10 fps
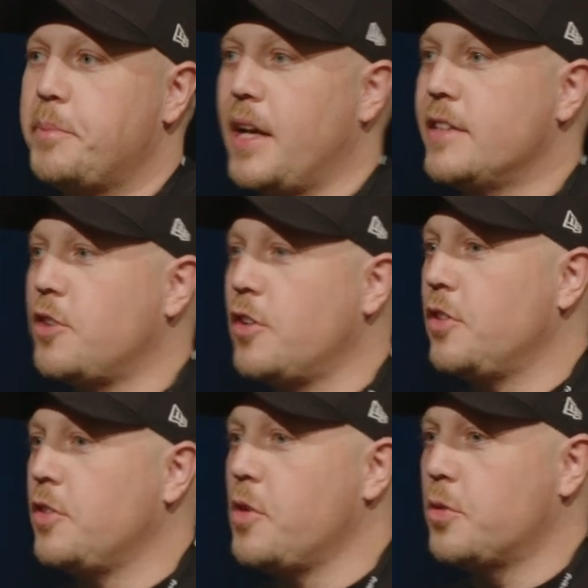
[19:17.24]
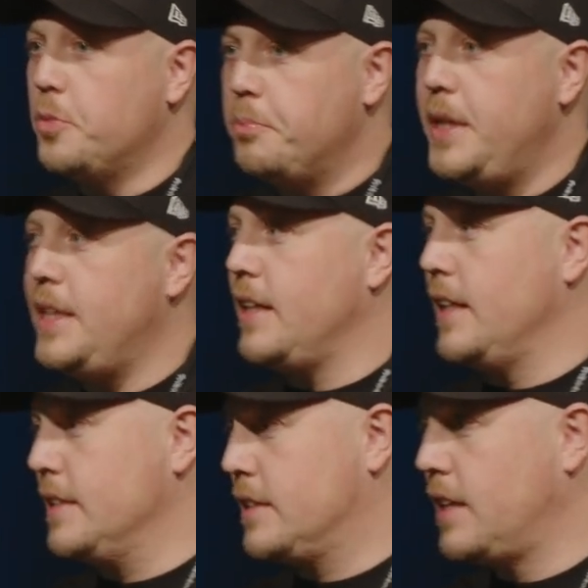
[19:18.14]
I started to go to
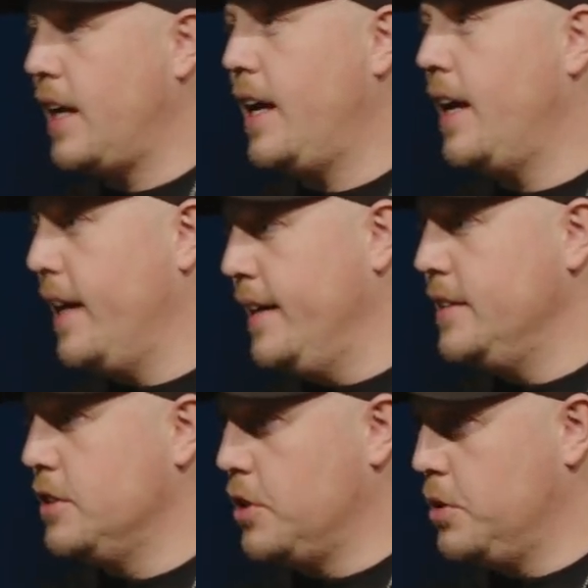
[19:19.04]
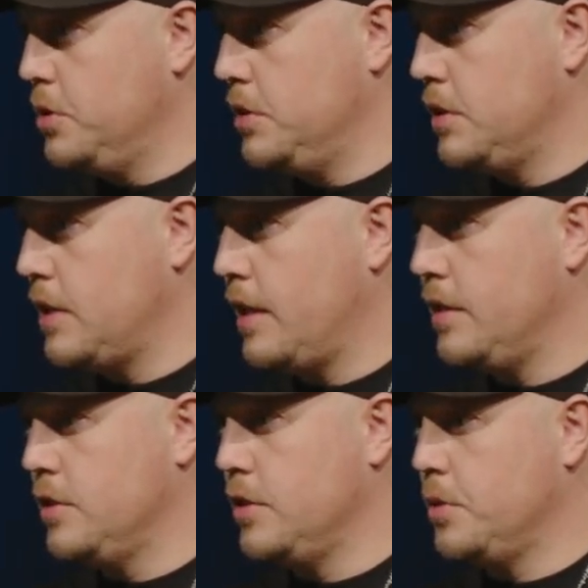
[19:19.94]
meetings, AA, you know,
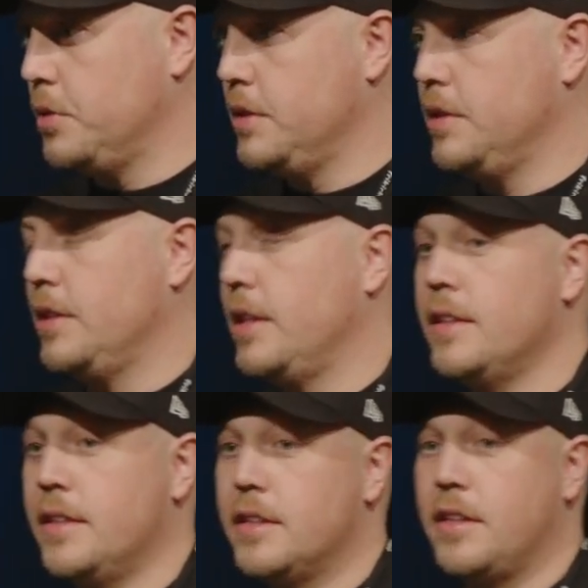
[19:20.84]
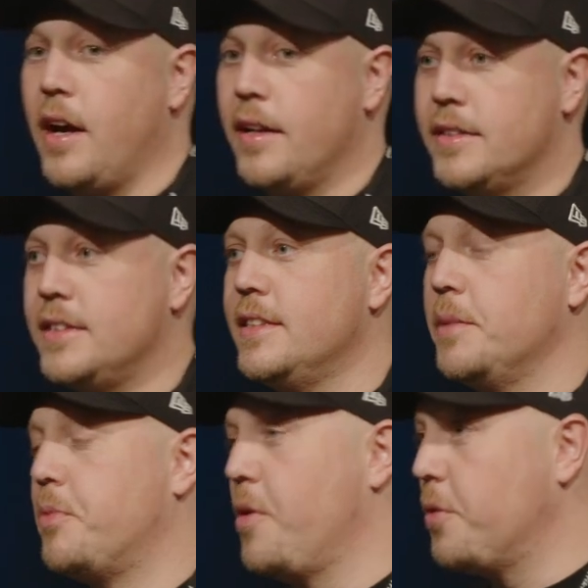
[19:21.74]
and God is in
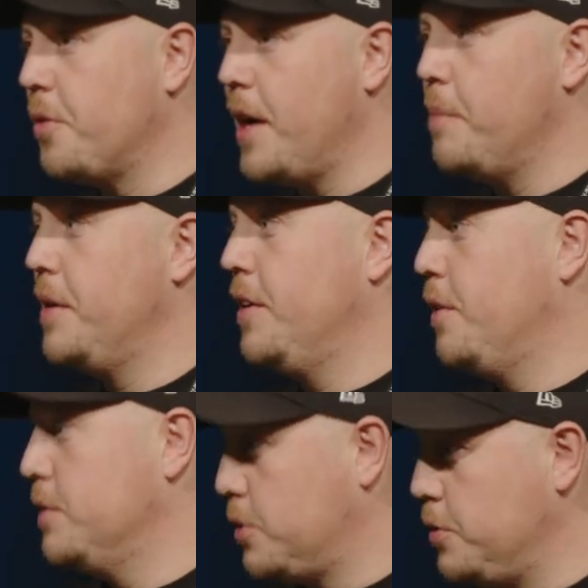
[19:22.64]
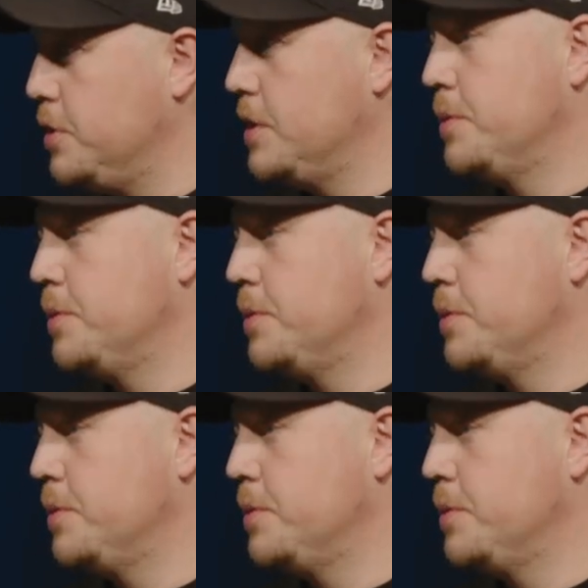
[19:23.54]
the program, you know. It